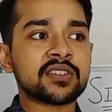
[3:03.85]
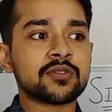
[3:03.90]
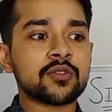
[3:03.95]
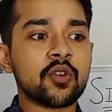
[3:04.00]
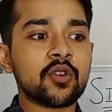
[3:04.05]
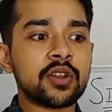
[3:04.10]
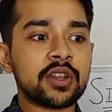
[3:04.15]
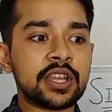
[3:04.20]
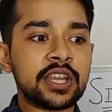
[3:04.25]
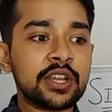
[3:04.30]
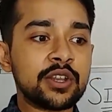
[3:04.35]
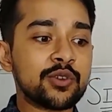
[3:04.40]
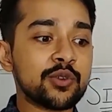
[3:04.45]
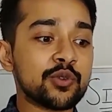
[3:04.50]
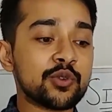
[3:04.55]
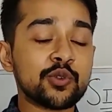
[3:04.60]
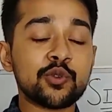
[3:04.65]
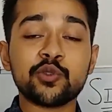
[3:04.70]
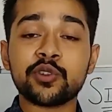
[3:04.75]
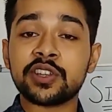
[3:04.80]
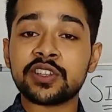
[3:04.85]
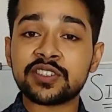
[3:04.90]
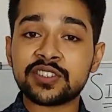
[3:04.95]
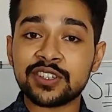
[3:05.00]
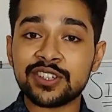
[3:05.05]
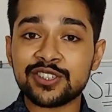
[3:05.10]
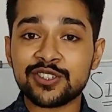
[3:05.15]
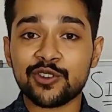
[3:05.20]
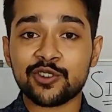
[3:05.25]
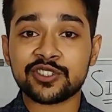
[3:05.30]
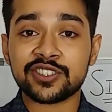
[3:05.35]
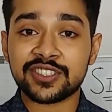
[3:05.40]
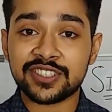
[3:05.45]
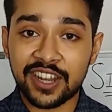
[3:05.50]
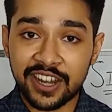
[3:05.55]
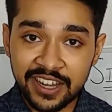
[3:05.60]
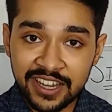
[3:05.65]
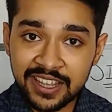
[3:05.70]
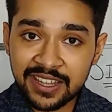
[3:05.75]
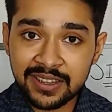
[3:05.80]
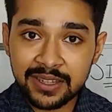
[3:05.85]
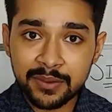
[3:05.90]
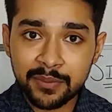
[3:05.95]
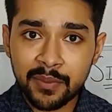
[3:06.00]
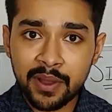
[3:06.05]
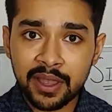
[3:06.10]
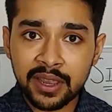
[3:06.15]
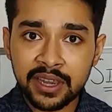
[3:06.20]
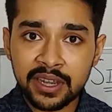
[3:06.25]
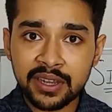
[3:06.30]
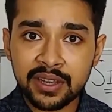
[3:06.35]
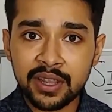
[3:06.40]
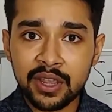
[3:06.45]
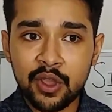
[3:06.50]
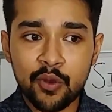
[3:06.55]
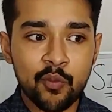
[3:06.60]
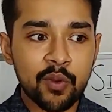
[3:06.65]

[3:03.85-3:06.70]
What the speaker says: not need to do research or study in the market.